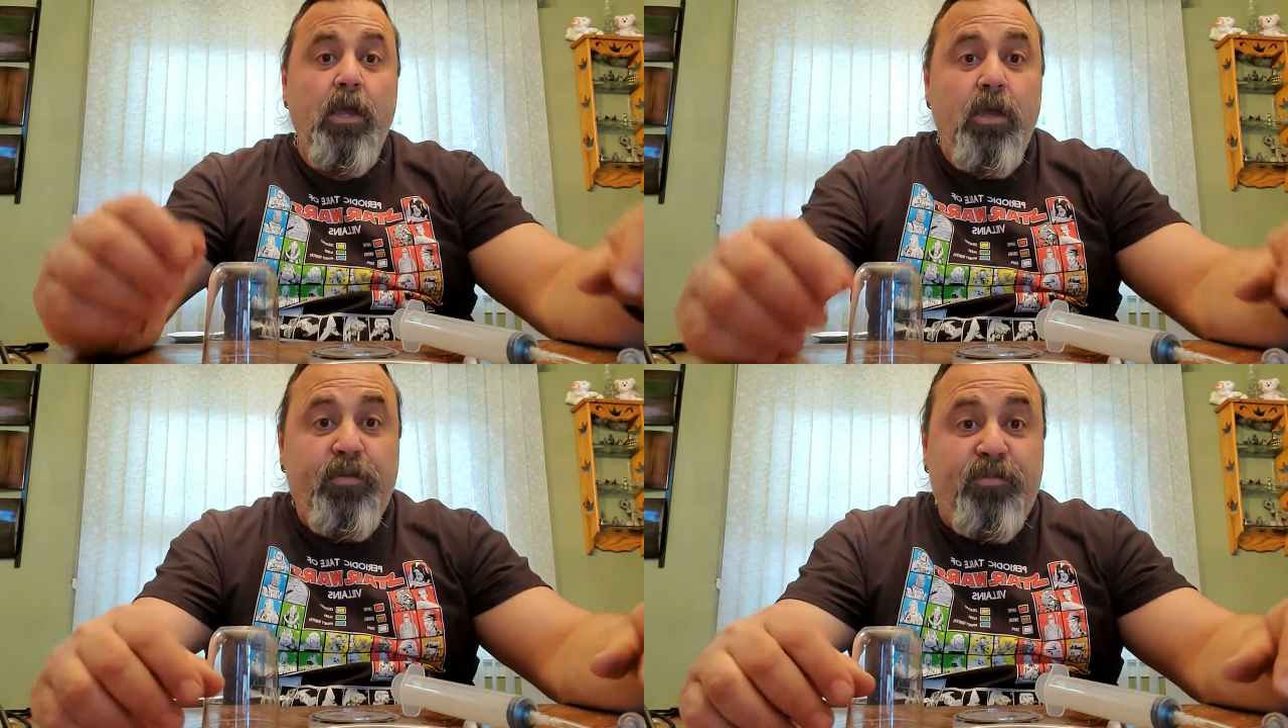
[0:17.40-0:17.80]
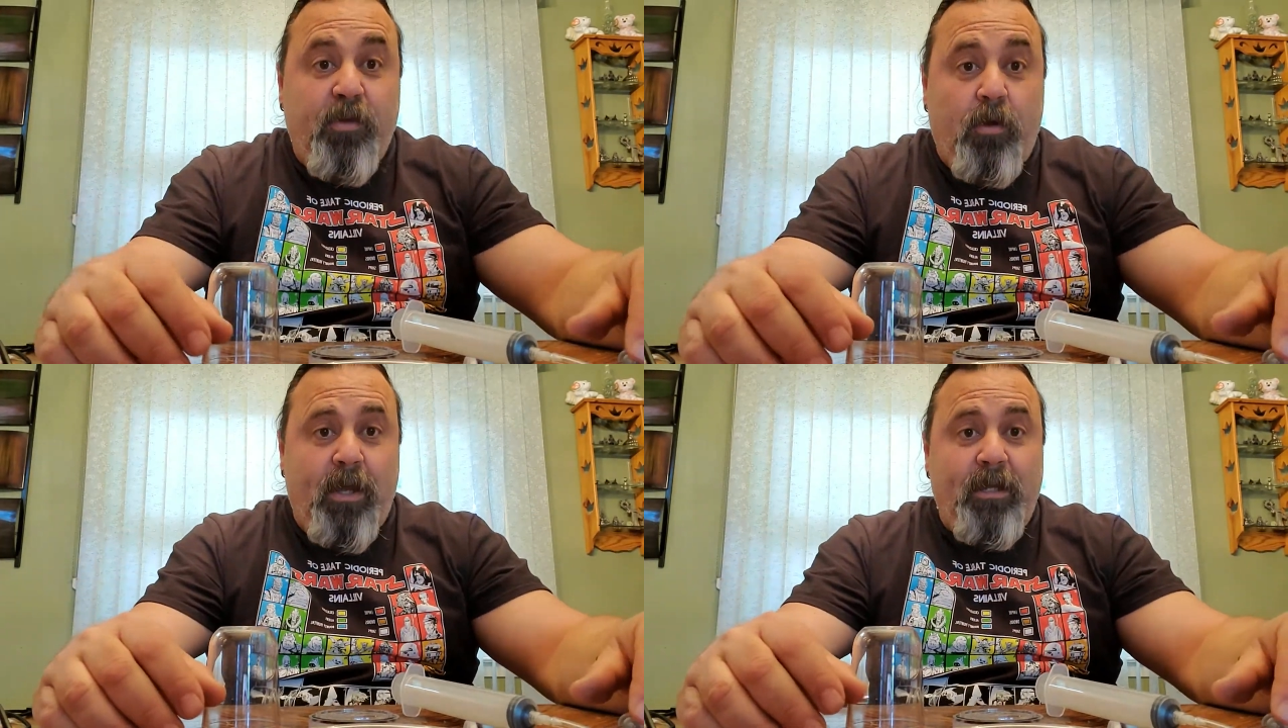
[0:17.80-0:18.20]

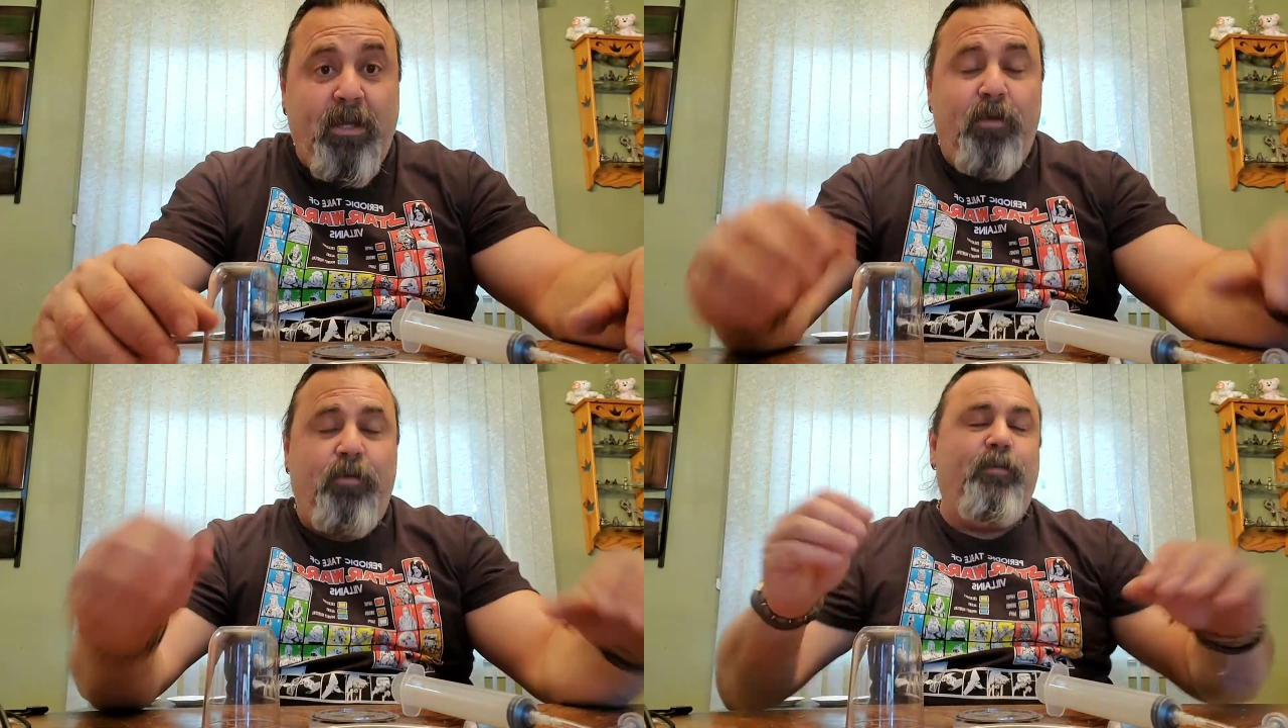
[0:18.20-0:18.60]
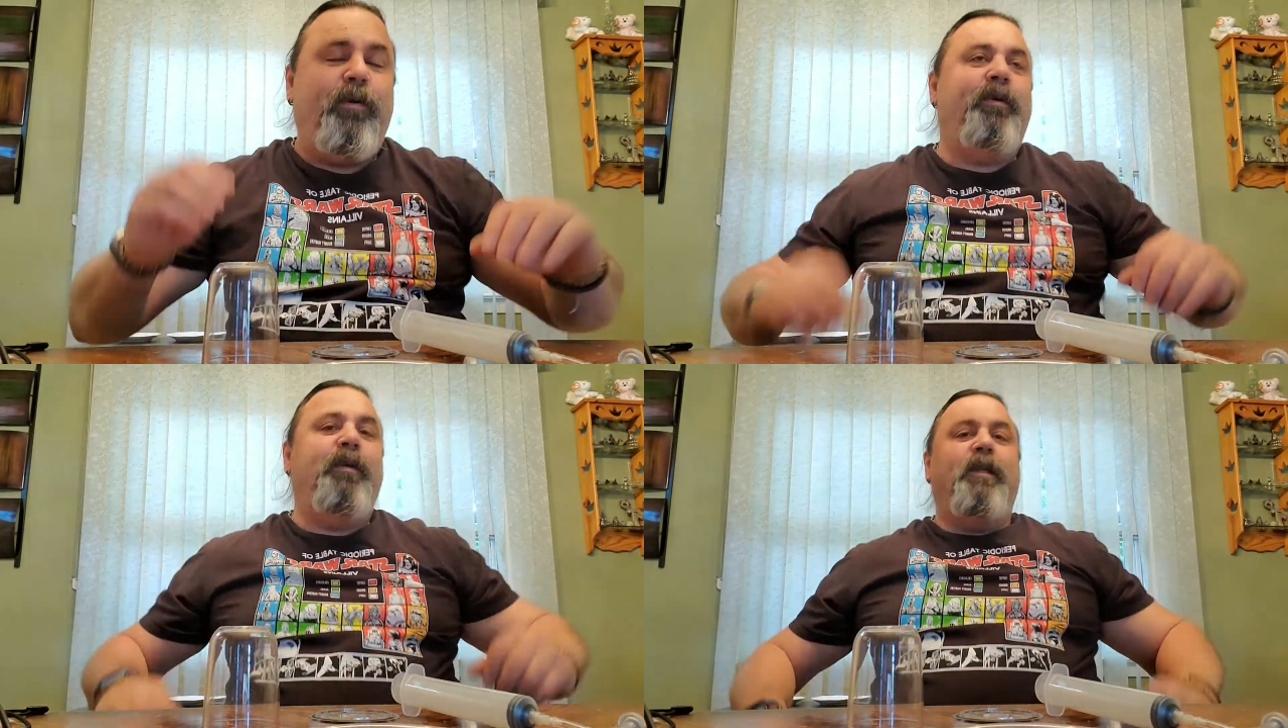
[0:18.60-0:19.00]
So,
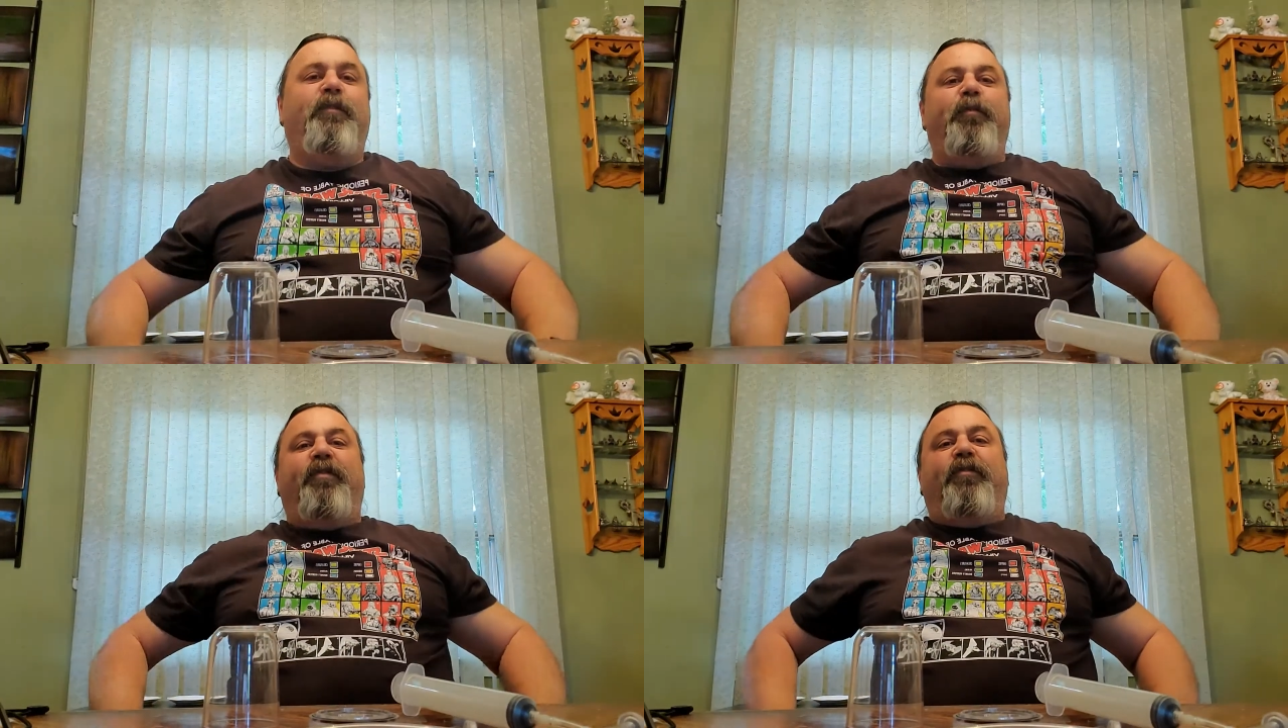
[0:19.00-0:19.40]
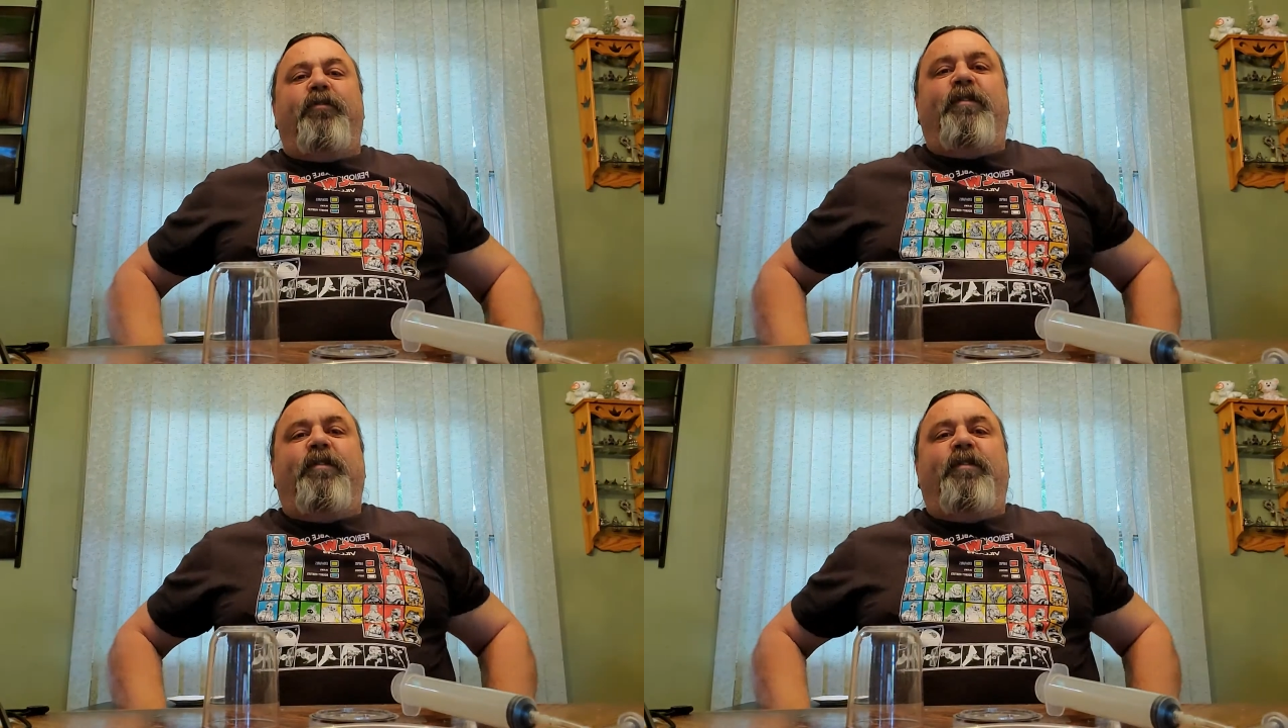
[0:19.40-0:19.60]
hello, it's Mr.